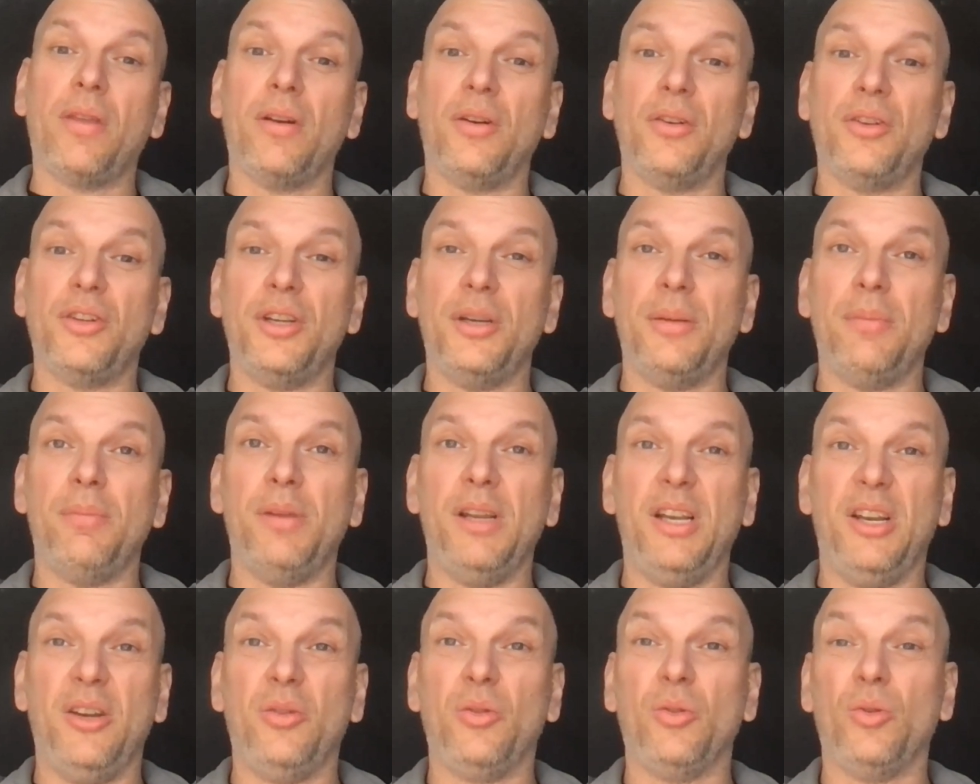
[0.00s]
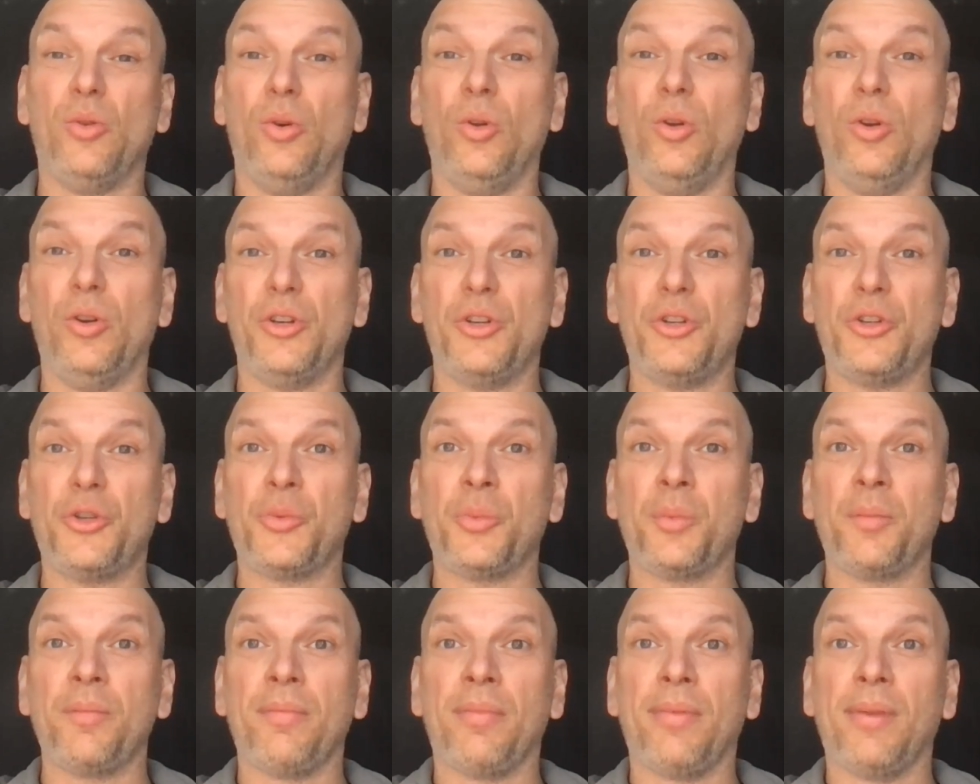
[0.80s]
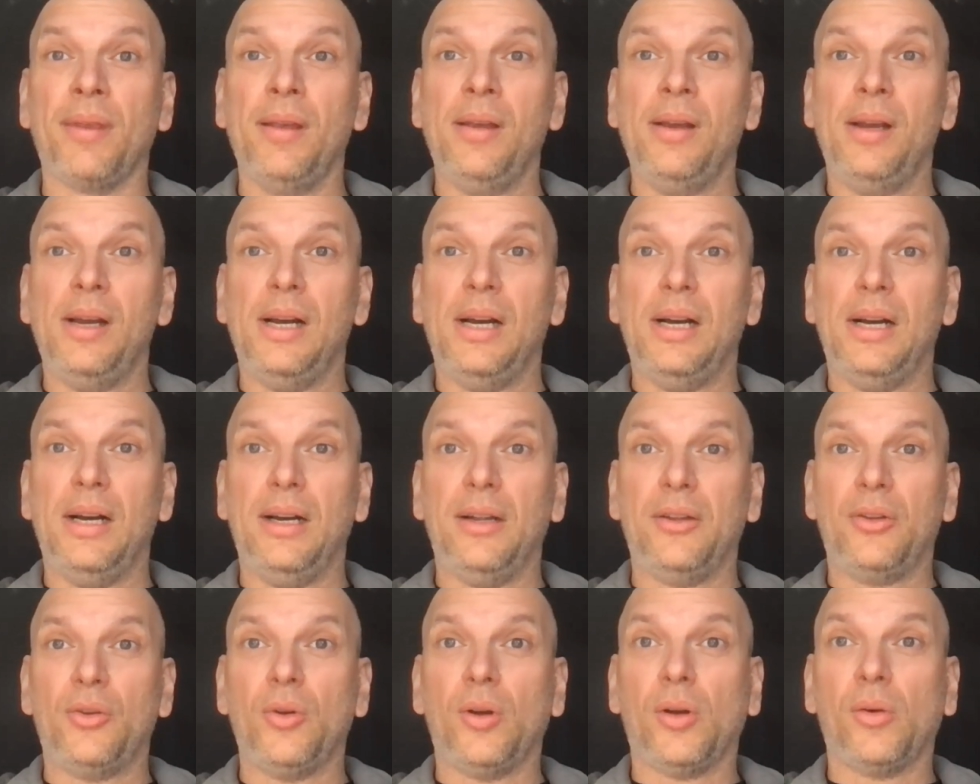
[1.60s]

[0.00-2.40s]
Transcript: $30 billion to